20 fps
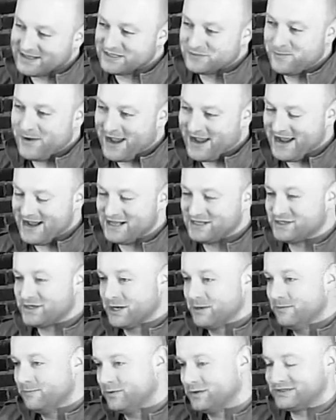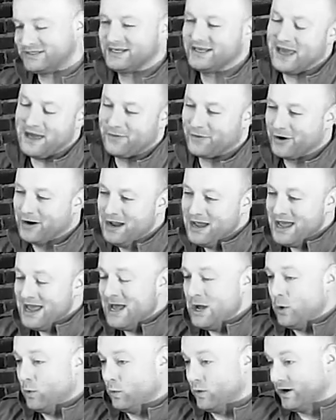this page put together,
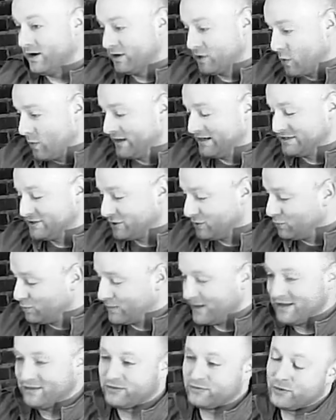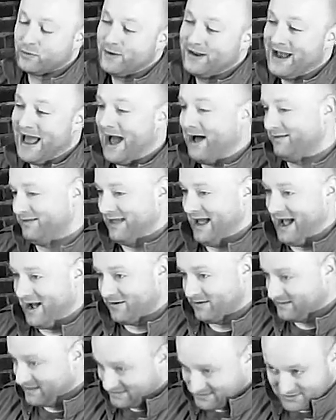we're going to read through it out
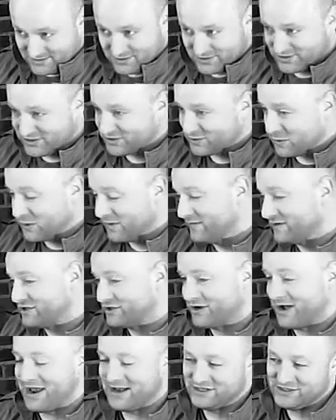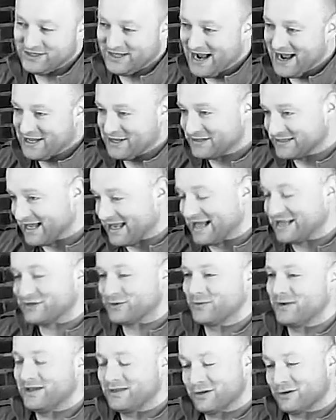loud. And that's just sort of a strategy that I use. I like
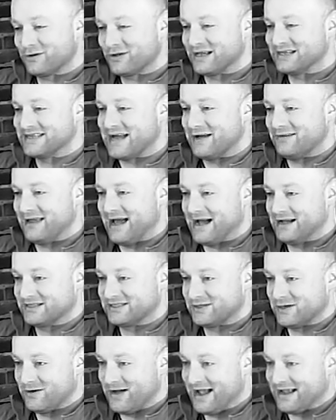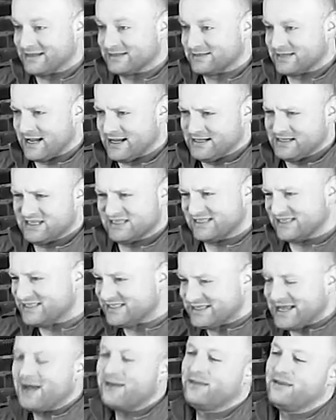to read through things out loud so I can say, does this
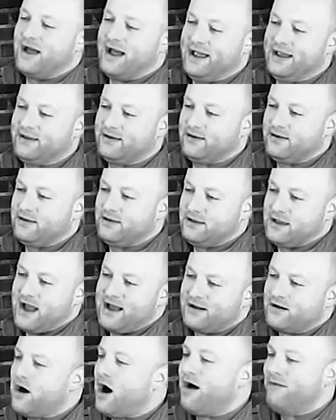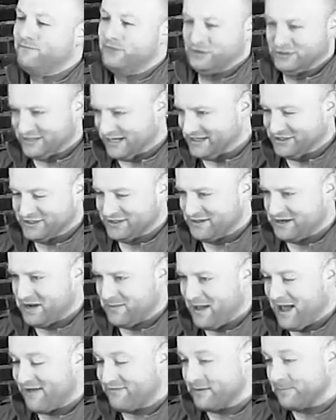sound like a conversation that
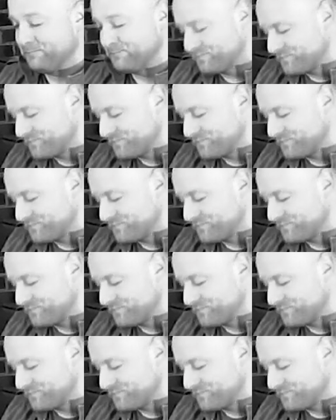I'm having?